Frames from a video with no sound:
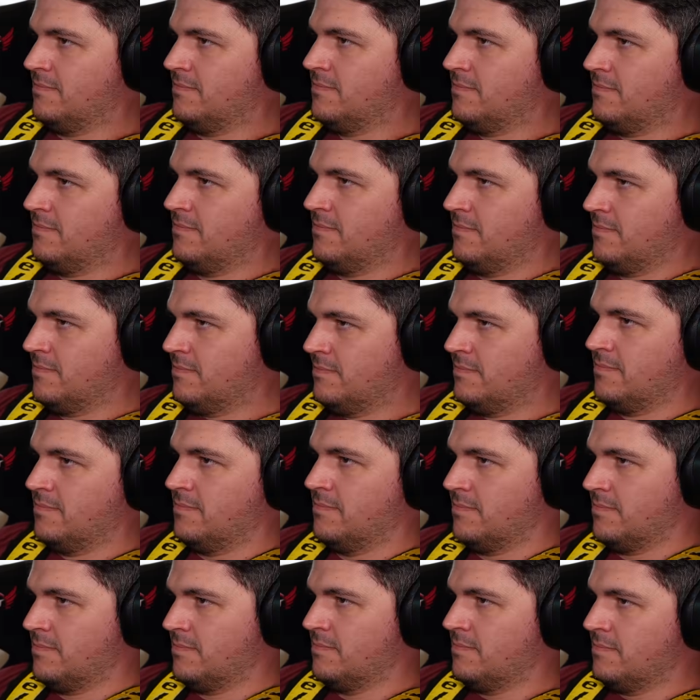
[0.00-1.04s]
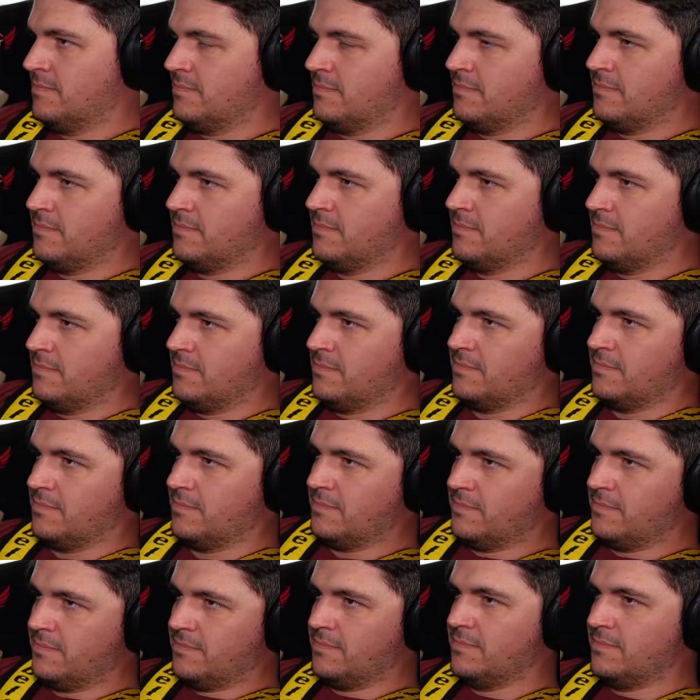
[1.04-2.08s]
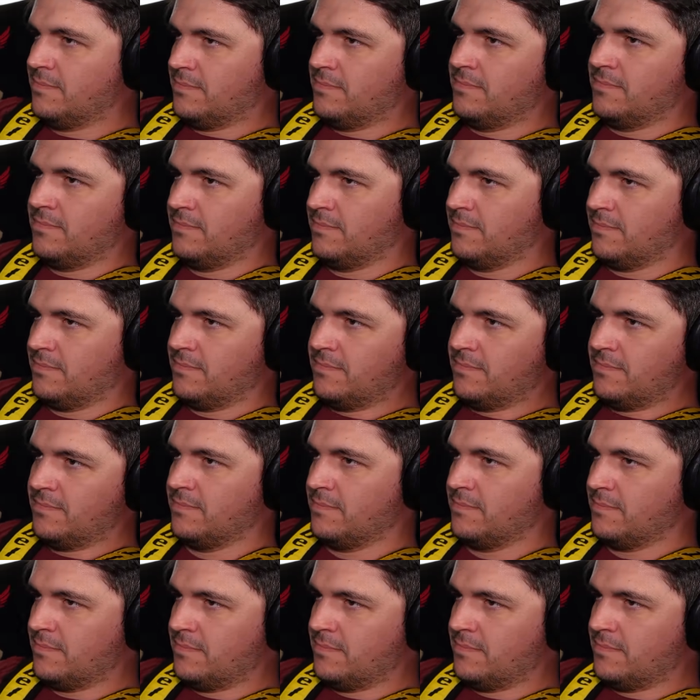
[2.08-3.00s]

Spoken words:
It's been around 4 weeks of testing time,